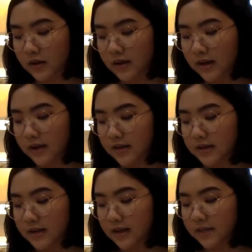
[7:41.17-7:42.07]

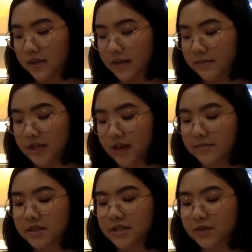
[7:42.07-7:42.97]
Next came the name tag
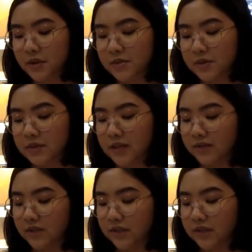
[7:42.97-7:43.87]
Mrs. Ramos
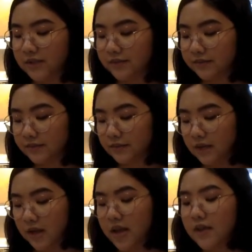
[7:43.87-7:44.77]
gave to her.
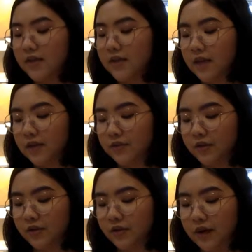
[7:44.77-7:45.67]
Then a
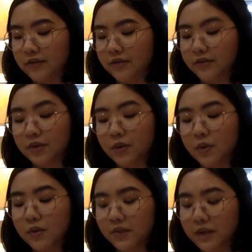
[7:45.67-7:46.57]
photograph of her
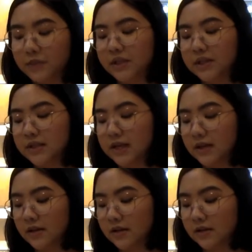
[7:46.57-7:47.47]
whole family
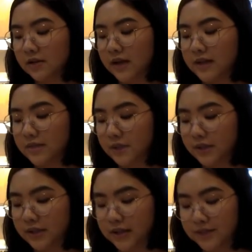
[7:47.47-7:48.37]
taken her last
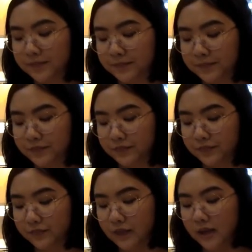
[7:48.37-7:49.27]
birthday.
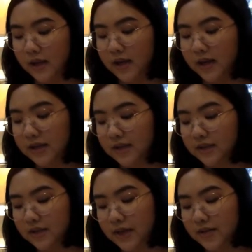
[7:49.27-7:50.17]
And
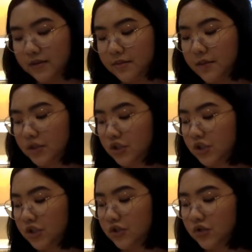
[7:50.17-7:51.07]
after that, the picture
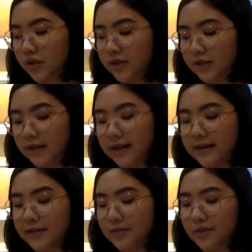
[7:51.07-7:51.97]
she'd drawn in
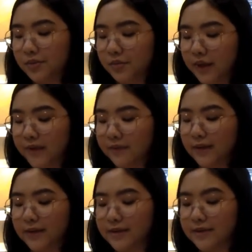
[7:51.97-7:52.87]
class with the bright
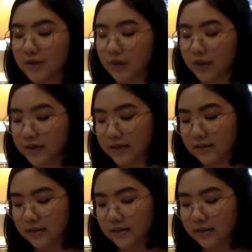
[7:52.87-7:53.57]
red star on it.